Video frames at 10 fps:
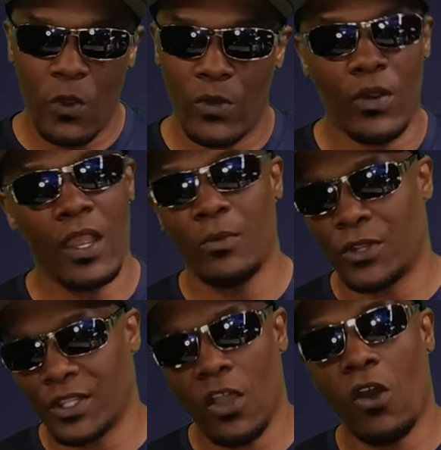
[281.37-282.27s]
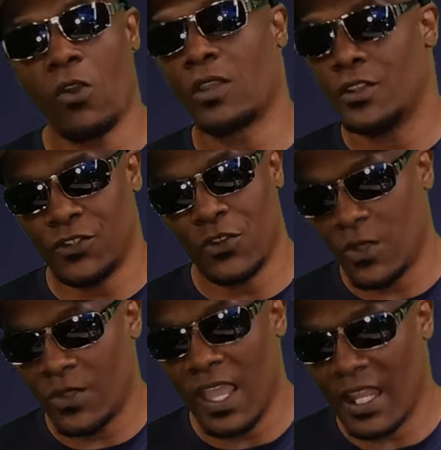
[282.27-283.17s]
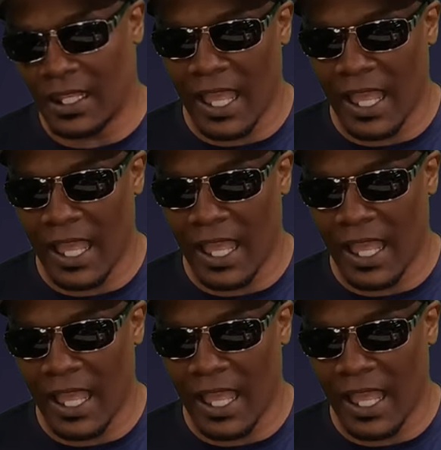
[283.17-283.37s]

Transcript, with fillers: we were able to talk during that